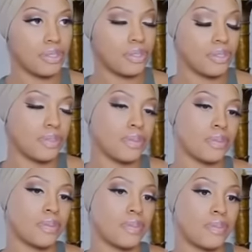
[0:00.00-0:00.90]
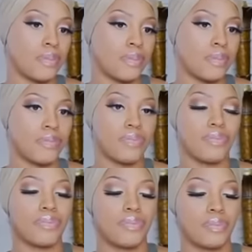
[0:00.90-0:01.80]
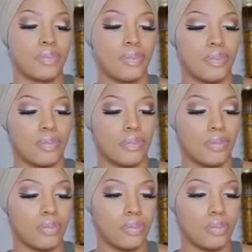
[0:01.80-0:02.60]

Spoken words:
No one is speaking in this clip.